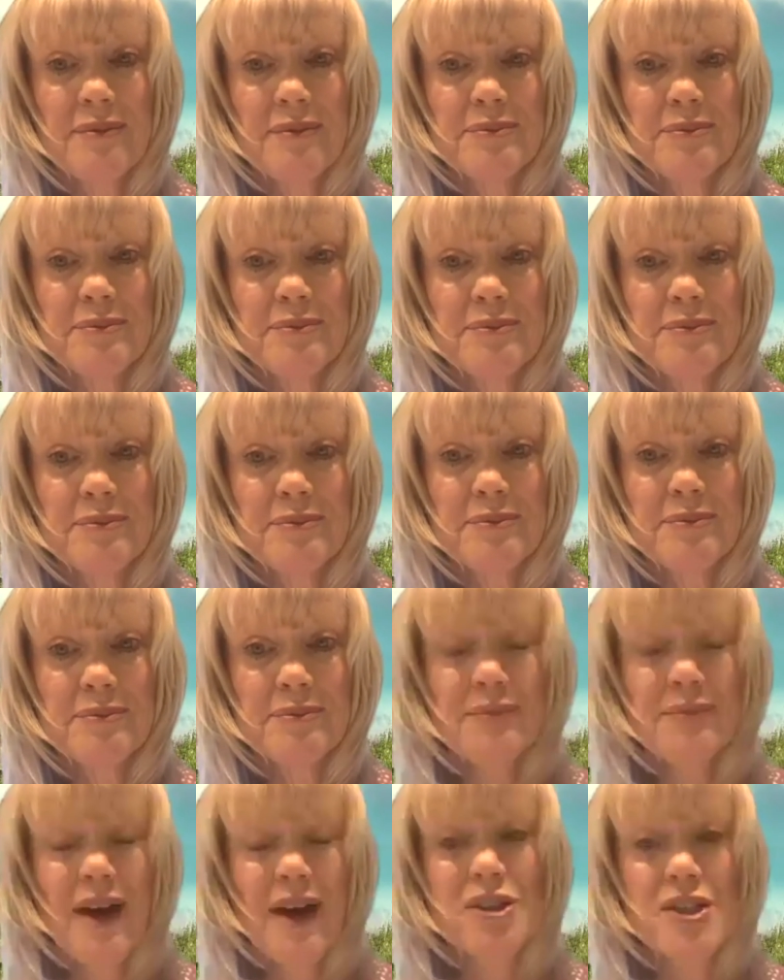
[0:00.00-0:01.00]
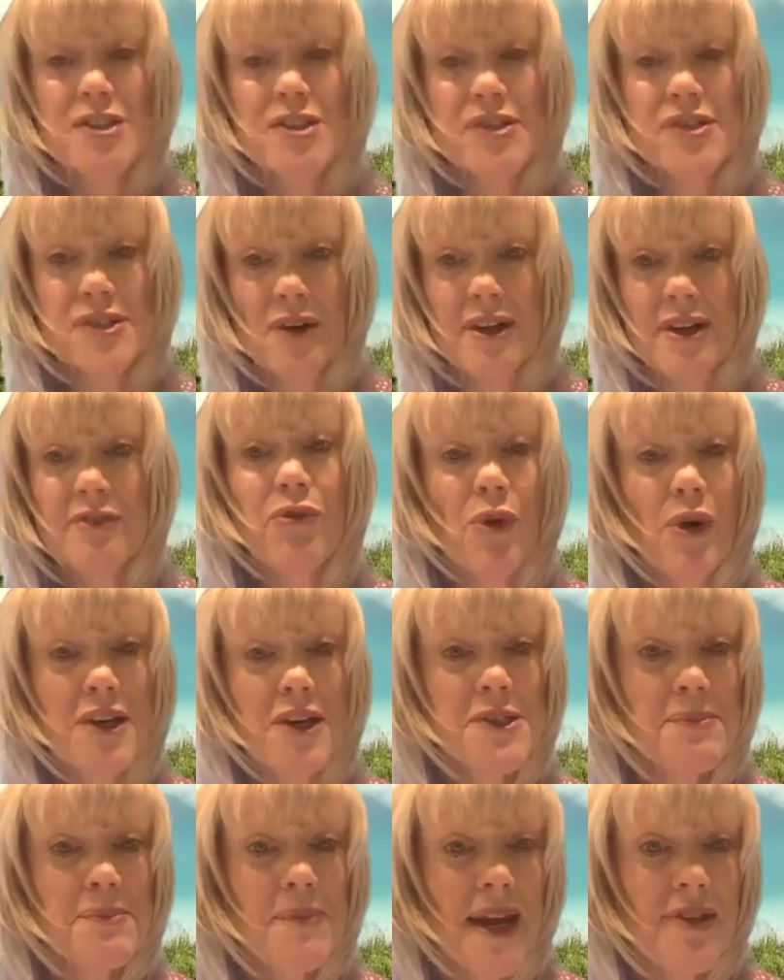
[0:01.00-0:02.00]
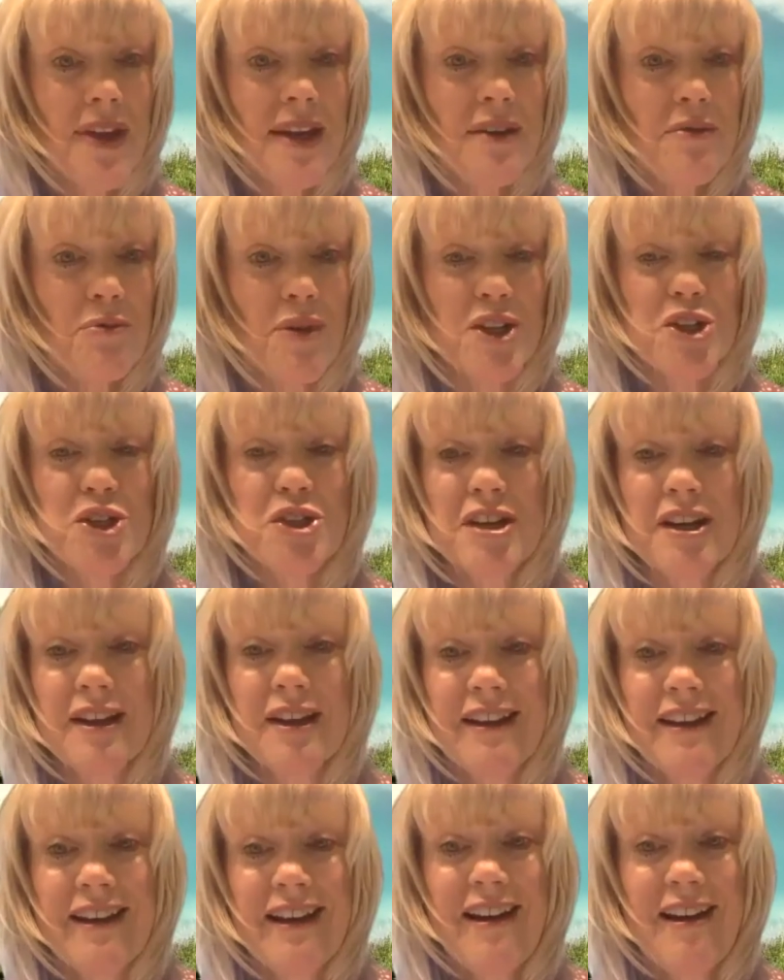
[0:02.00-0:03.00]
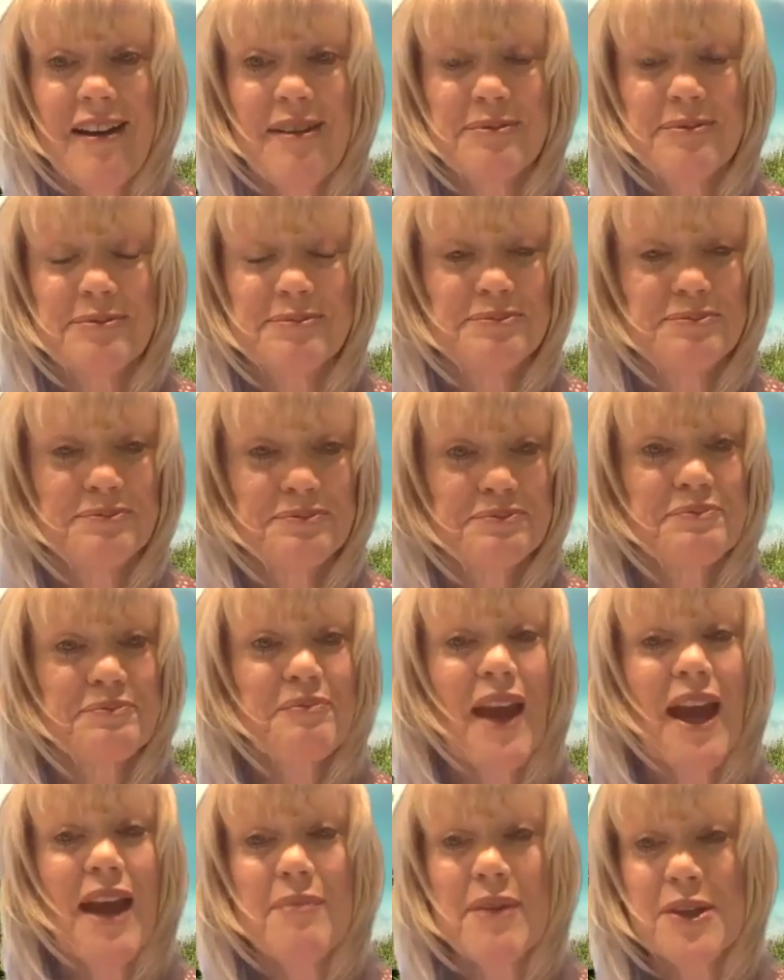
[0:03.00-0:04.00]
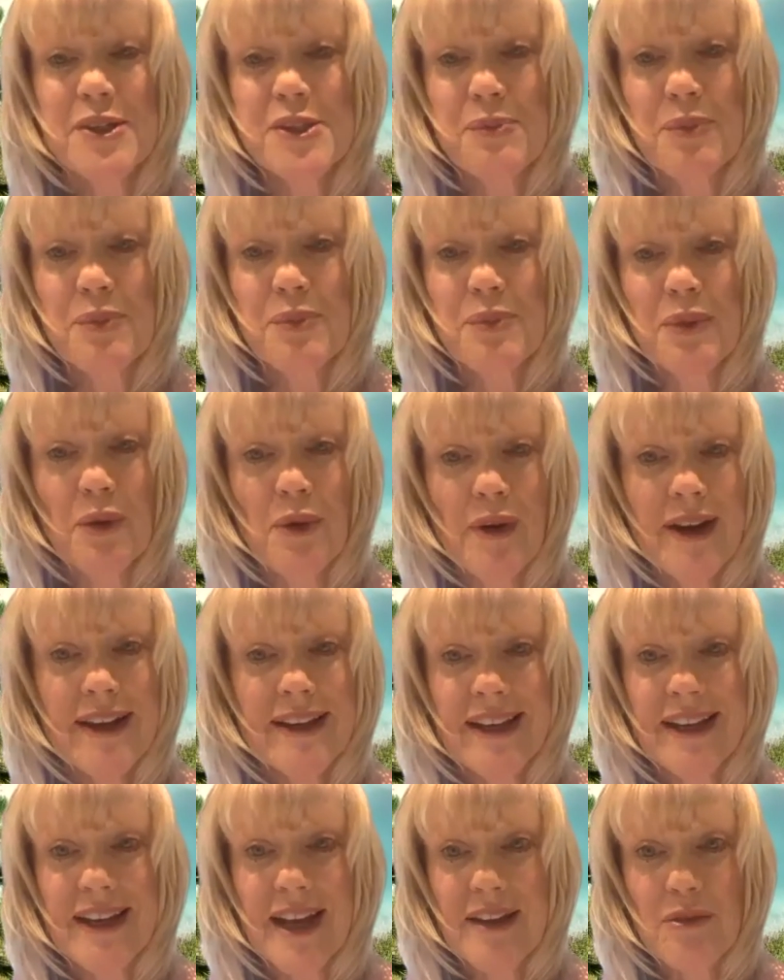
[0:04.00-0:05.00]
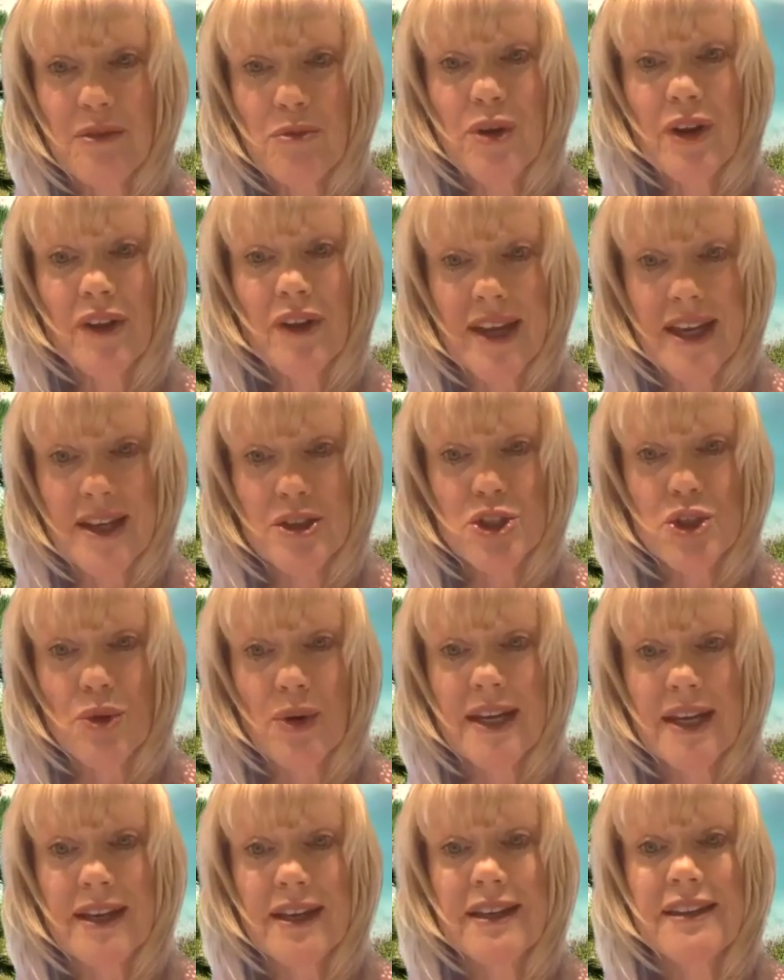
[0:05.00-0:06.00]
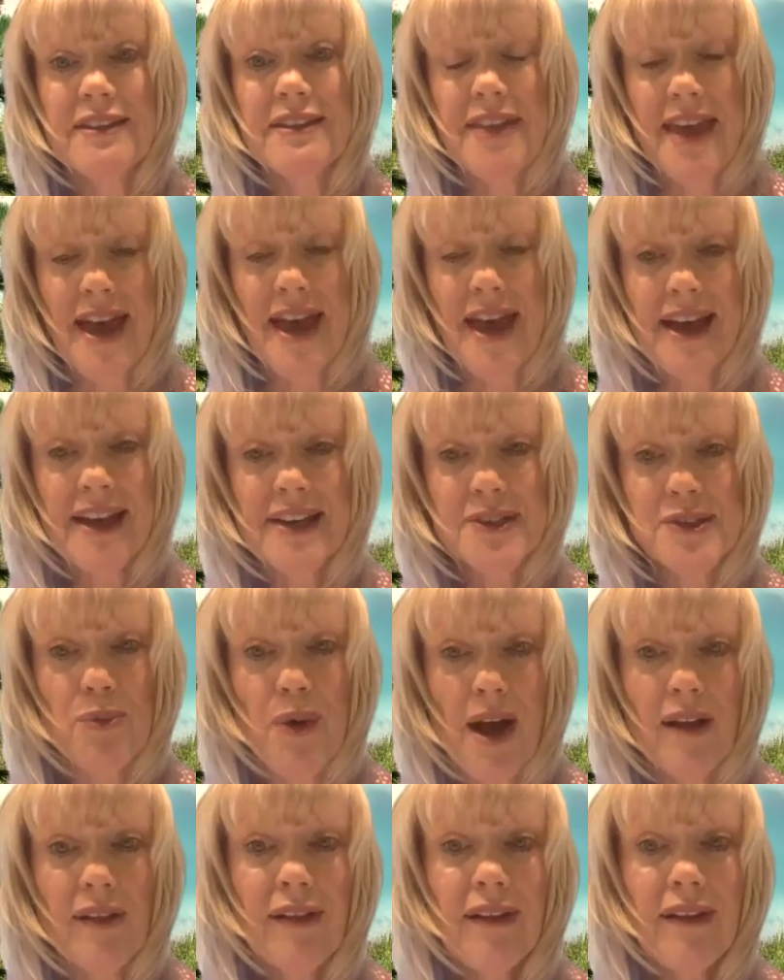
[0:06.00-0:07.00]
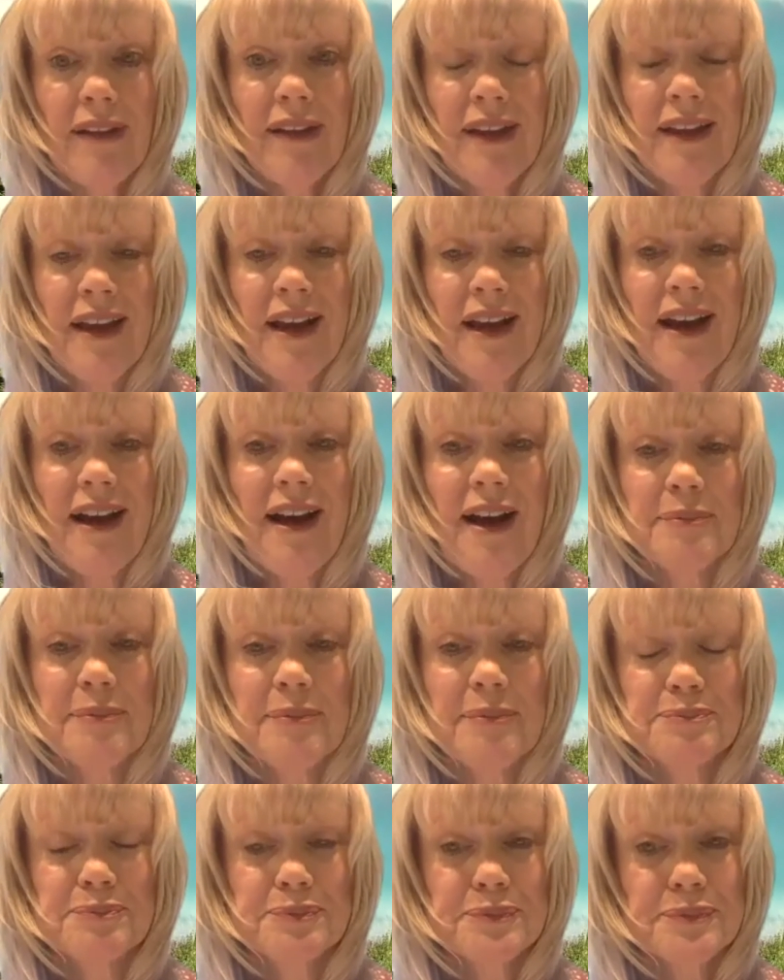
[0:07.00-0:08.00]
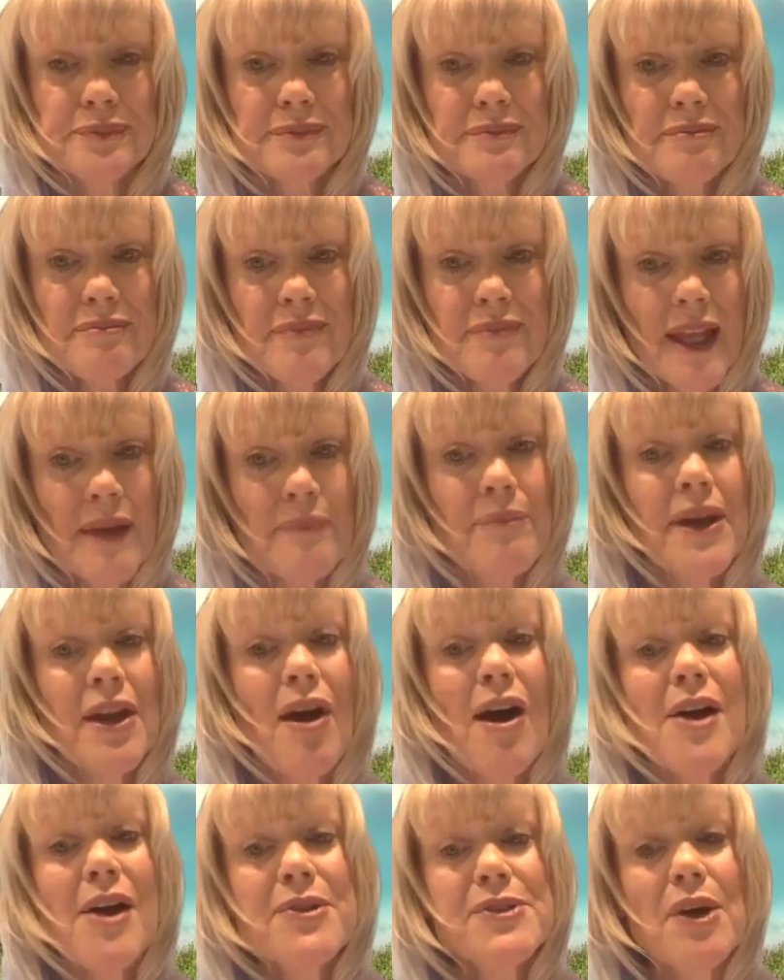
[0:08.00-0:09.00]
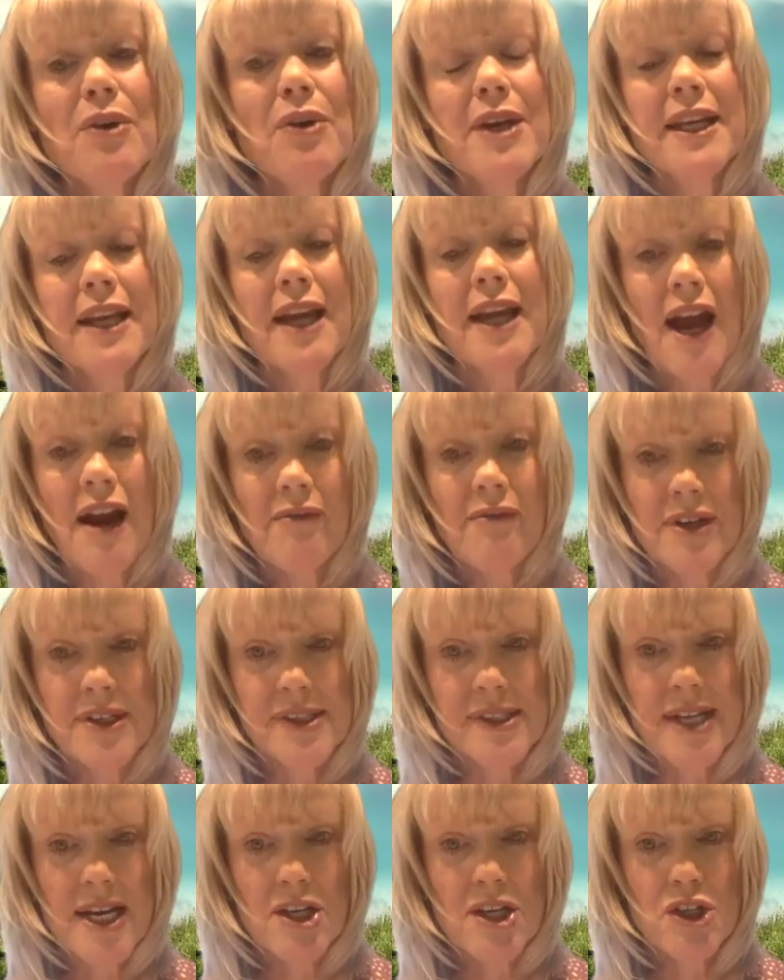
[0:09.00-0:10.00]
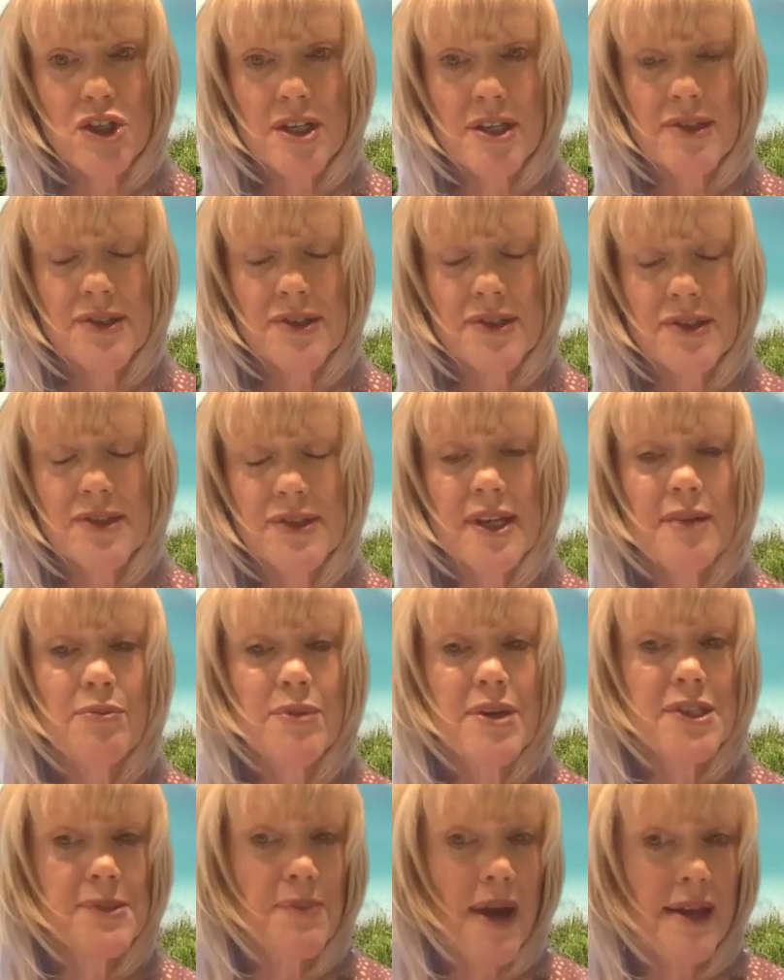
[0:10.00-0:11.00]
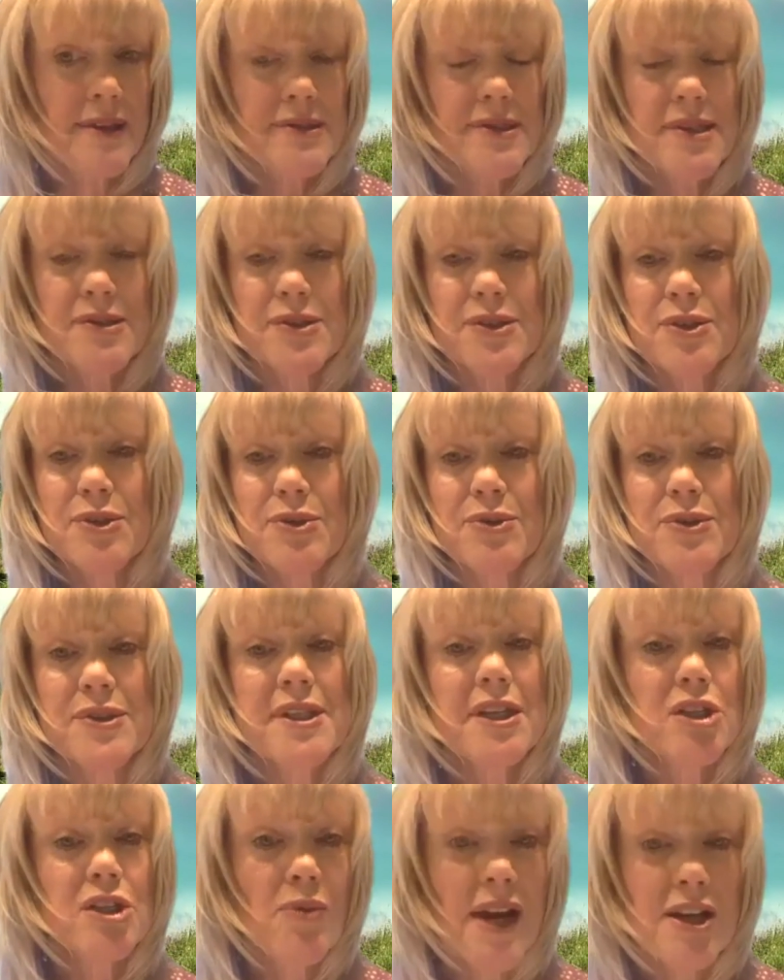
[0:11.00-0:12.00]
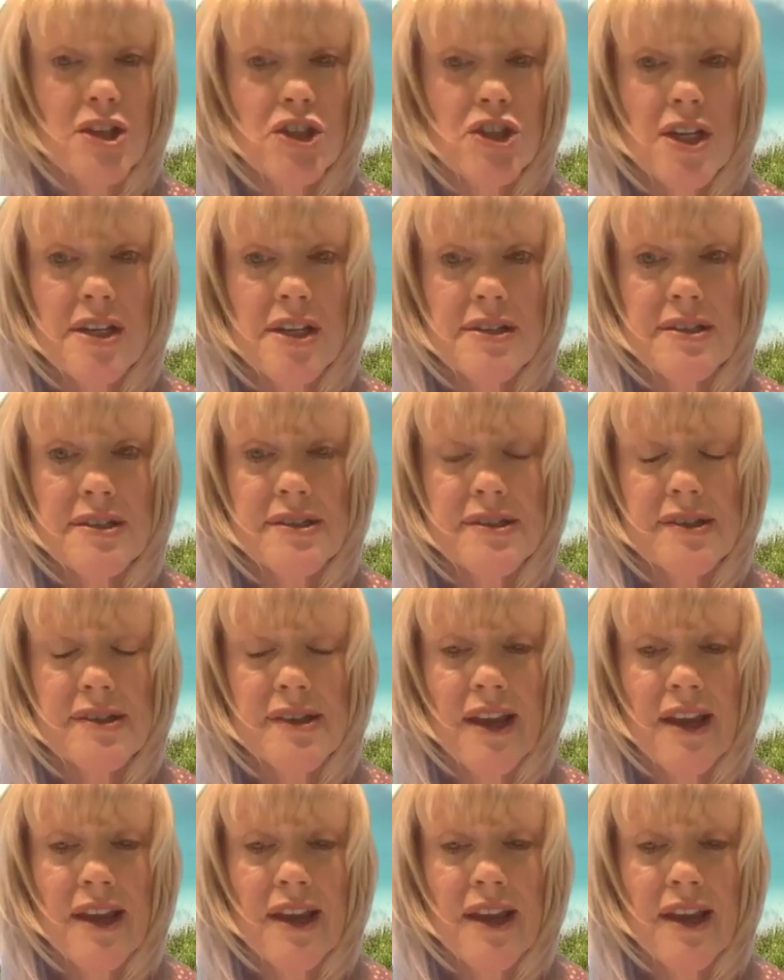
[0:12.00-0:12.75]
I just started forest bathing, which I'm exploring, and I really enjoy that as well. But also in conversations and responses to situations